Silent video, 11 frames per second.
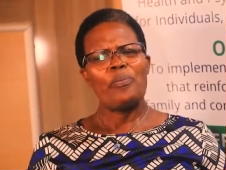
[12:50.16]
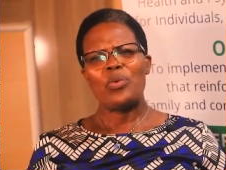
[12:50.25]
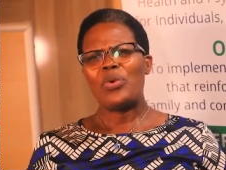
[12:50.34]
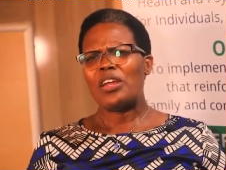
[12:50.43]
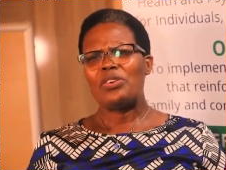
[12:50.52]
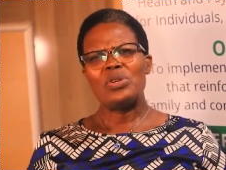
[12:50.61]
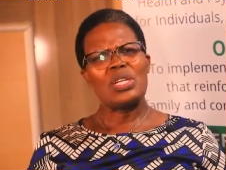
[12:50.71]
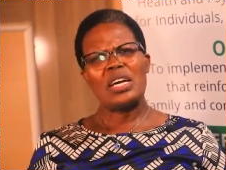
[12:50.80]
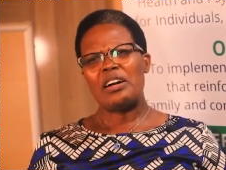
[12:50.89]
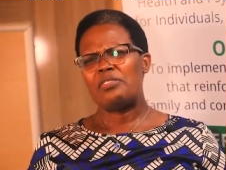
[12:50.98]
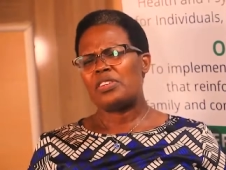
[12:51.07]
we are not
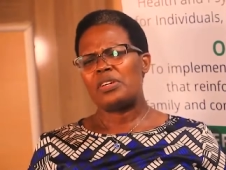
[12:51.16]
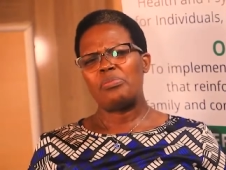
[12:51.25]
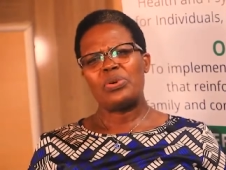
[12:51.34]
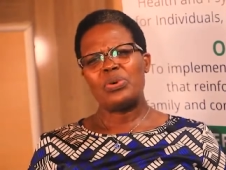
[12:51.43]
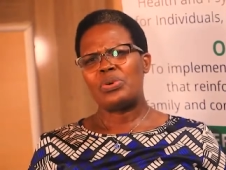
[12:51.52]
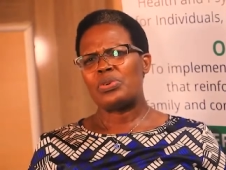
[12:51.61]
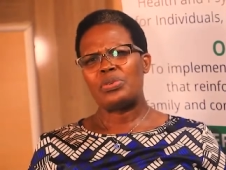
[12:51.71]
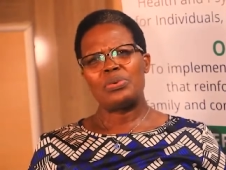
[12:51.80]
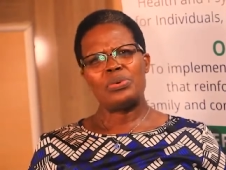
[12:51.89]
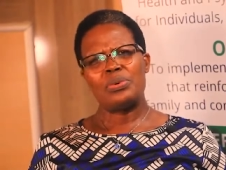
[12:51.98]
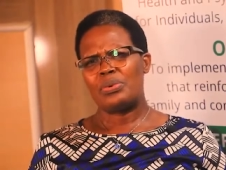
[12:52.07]
comfortable all
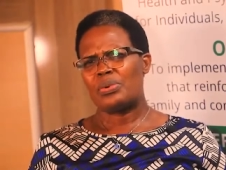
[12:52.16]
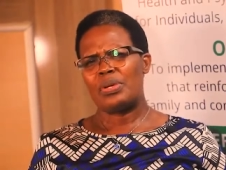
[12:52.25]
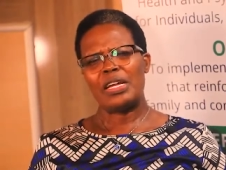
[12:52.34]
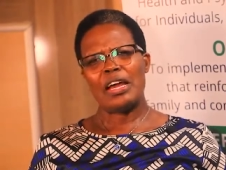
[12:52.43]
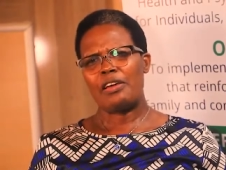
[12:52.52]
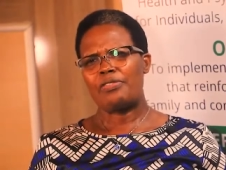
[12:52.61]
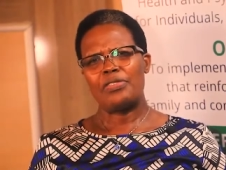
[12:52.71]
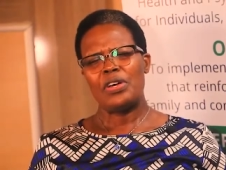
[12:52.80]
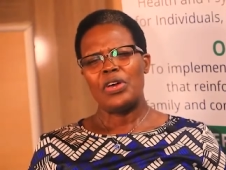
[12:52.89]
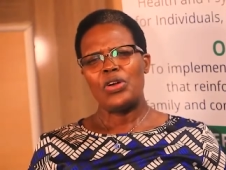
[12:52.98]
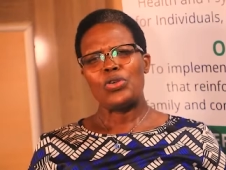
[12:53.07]
through life.
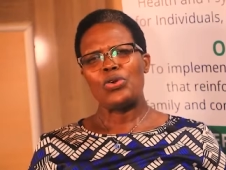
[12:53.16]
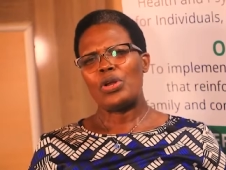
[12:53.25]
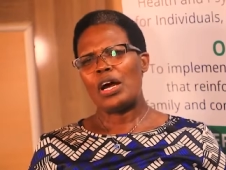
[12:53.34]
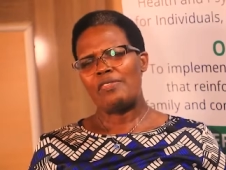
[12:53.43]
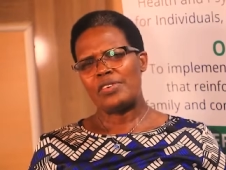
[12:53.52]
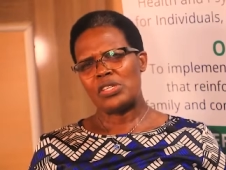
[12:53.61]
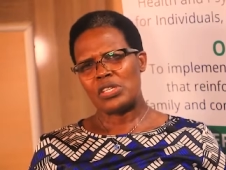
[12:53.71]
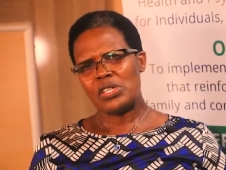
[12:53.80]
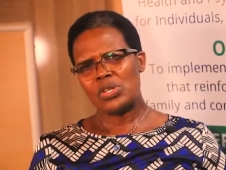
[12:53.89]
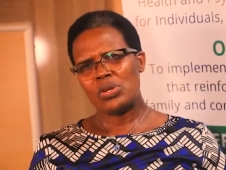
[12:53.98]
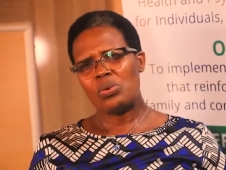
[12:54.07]
You'll have a
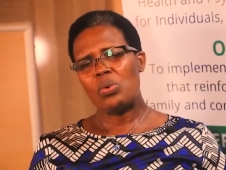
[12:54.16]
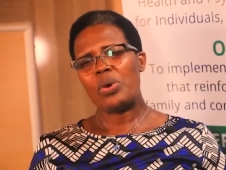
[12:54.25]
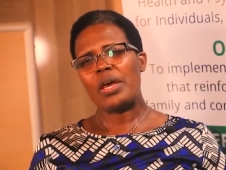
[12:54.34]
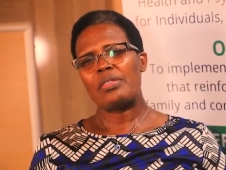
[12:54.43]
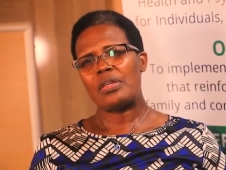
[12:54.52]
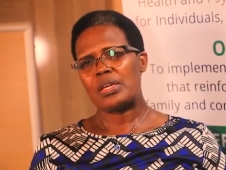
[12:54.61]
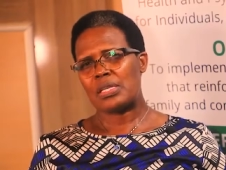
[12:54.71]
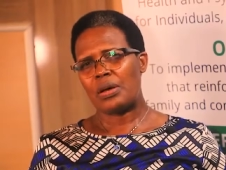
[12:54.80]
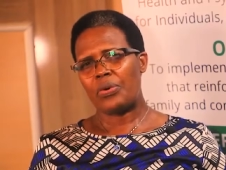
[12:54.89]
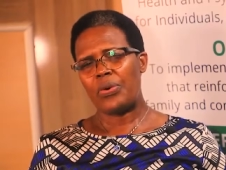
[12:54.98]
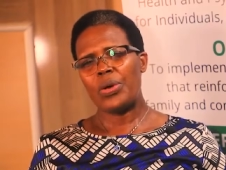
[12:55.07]
season where things
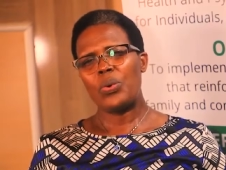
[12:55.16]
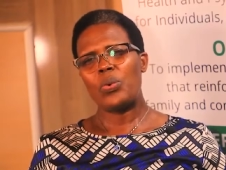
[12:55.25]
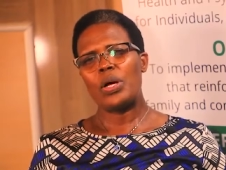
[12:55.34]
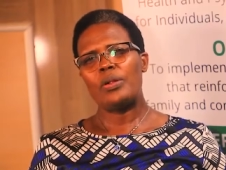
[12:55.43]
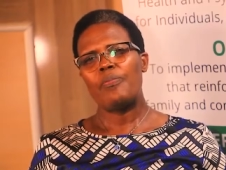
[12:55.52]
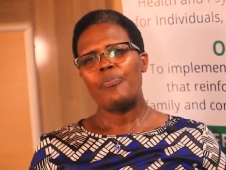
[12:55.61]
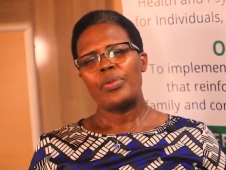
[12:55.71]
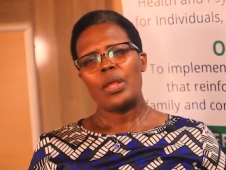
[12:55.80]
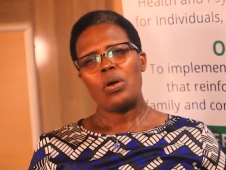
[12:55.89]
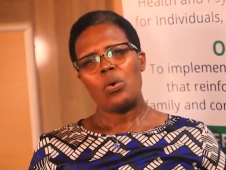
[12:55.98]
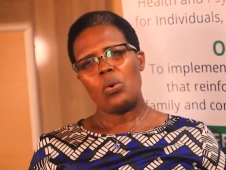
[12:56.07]
are going well
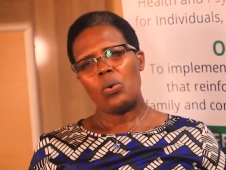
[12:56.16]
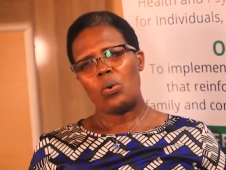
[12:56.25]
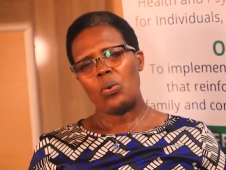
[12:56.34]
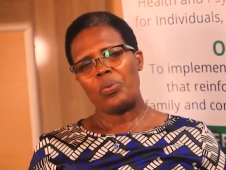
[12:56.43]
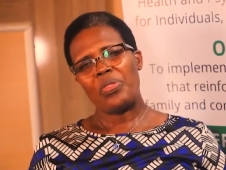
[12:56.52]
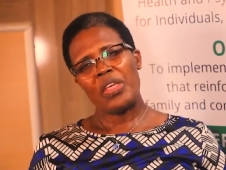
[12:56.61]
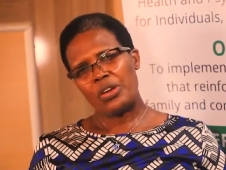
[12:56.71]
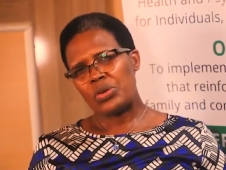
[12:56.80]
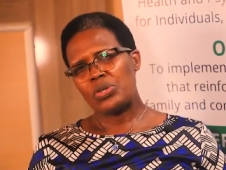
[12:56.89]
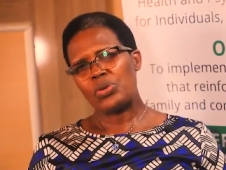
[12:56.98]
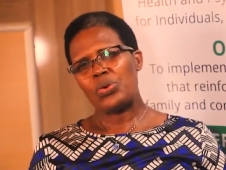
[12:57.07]
or they are
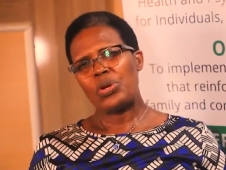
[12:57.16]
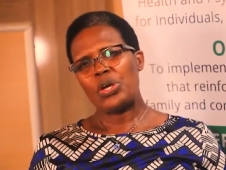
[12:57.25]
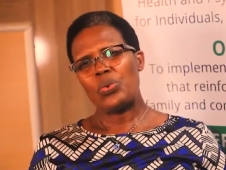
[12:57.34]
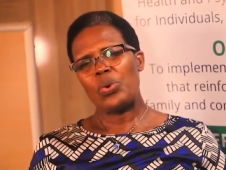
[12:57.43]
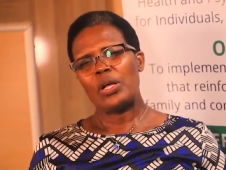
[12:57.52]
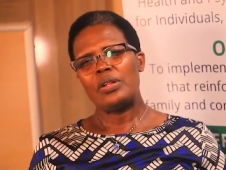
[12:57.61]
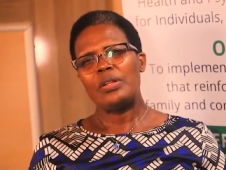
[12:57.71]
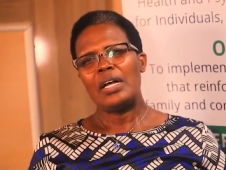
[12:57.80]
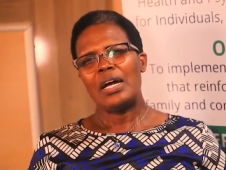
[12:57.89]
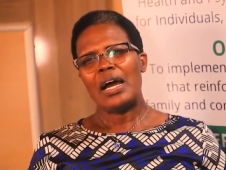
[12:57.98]
not going well.